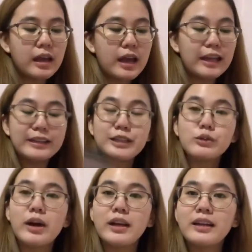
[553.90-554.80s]
And this
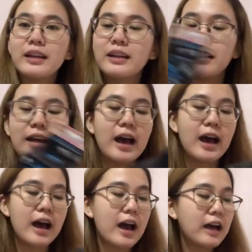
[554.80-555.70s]
one,
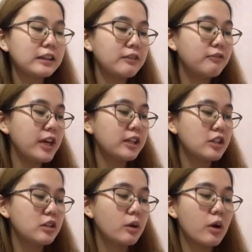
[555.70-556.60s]

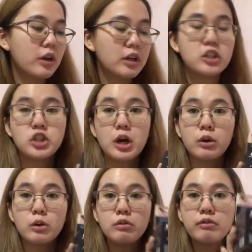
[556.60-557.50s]
Activated Coconut
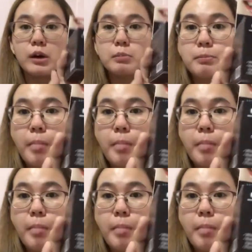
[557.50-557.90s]
Charcoal Foam.